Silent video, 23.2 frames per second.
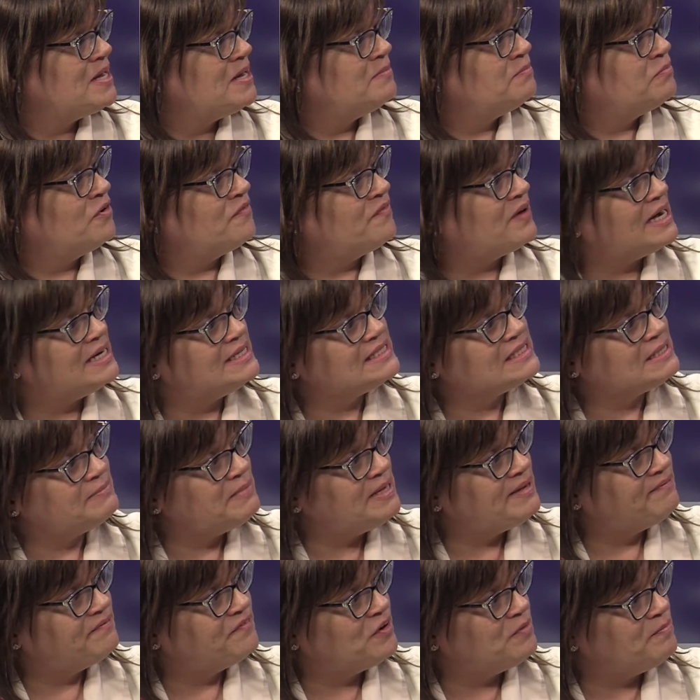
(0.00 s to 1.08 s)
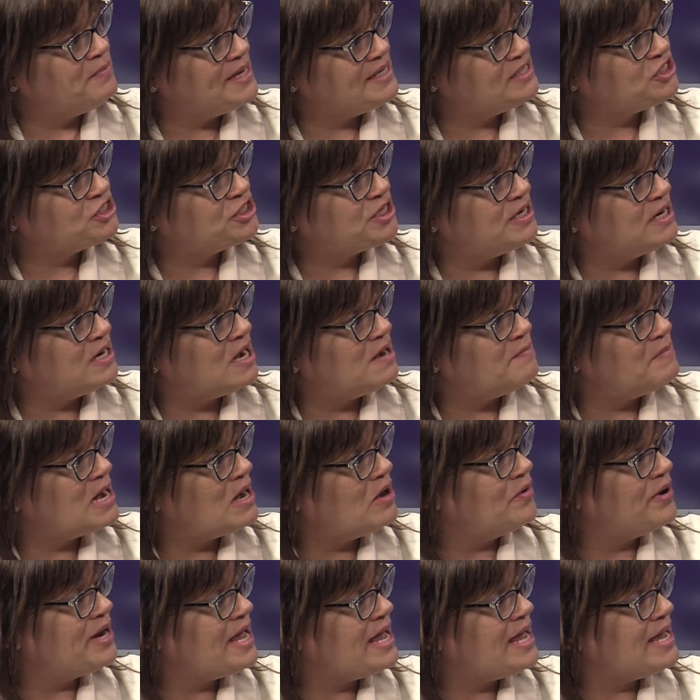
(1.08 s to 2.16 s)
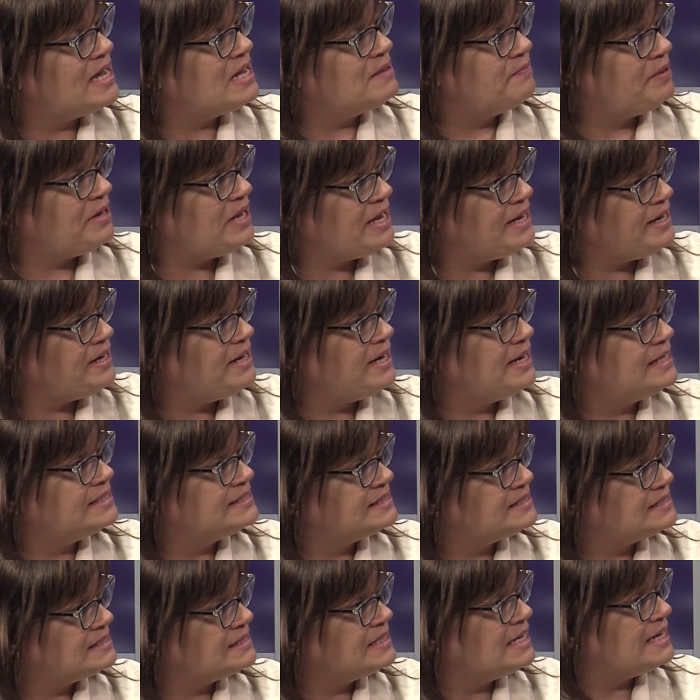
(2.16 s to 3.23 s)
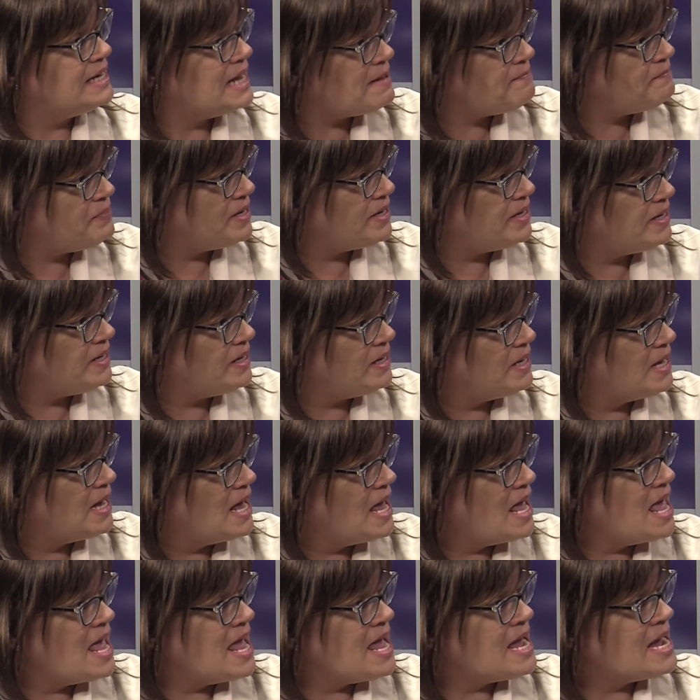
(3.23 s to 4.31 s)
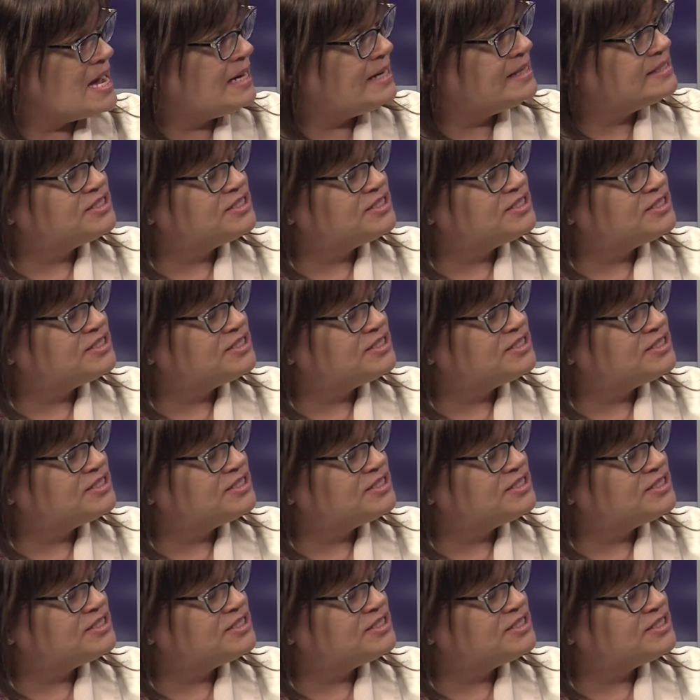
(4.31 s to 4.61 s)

provide some information about a complaint against the deputy, and it